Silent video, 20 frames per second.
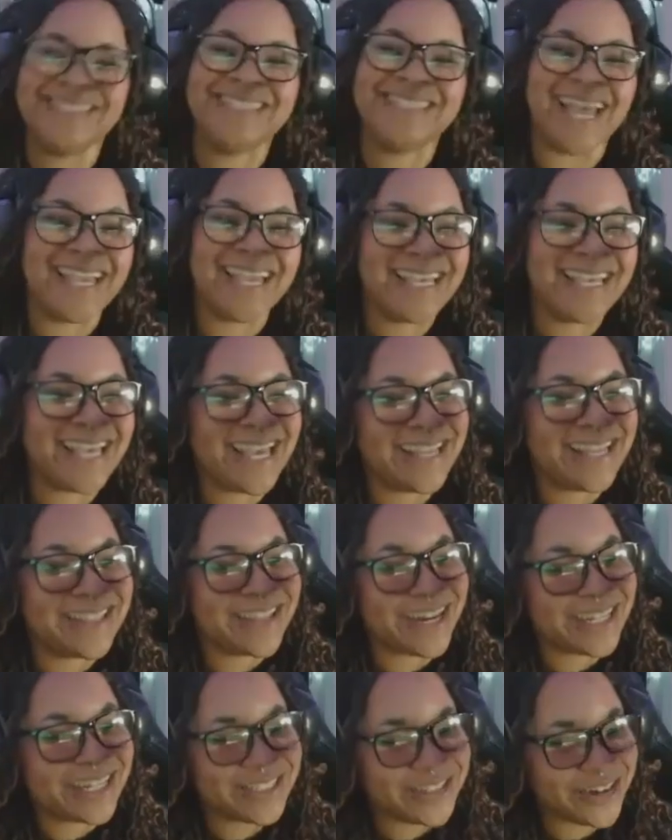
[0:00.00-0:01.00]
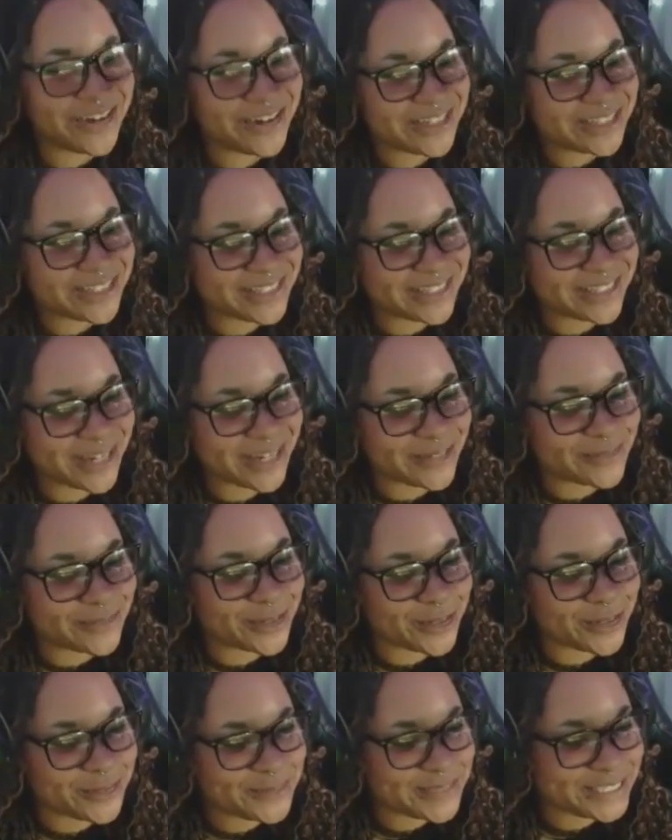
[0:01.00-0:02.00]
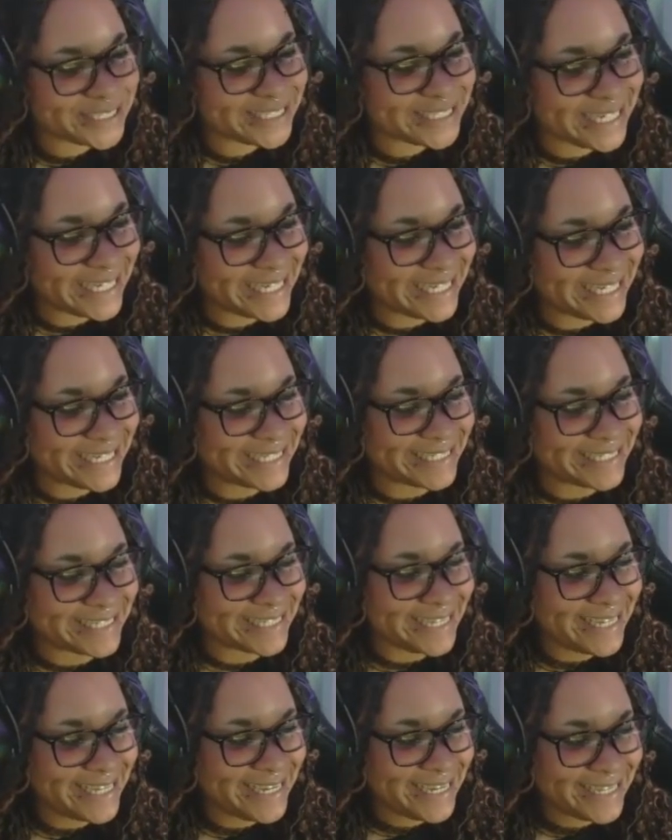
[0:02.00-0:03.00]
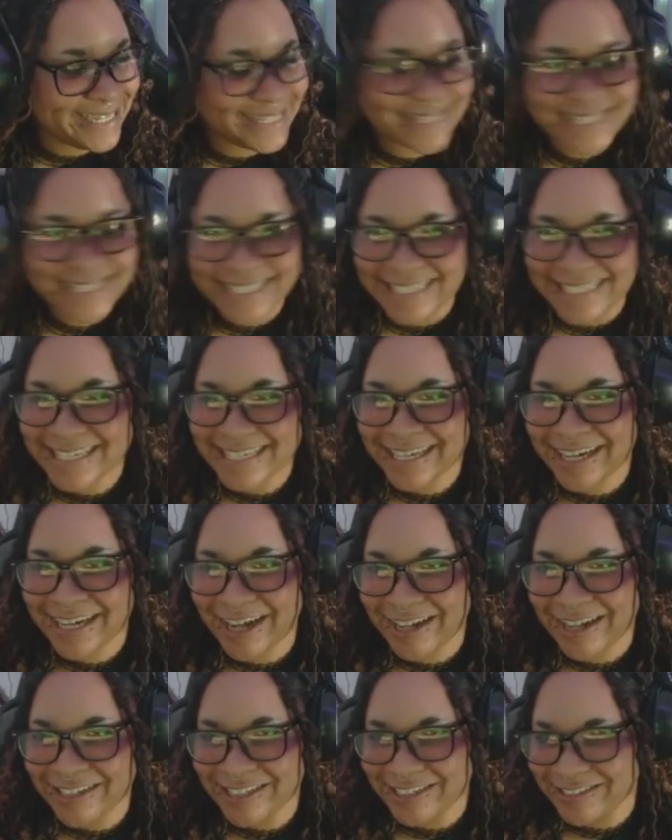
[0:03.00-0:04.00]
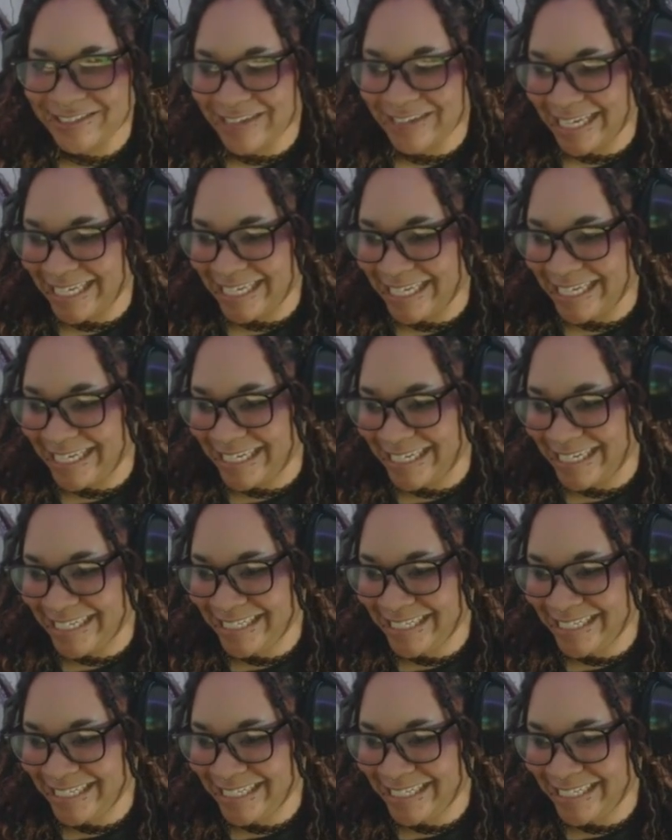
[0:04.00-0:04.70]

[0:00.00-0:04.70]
I cannot talk tonight, bro, please. This color right here.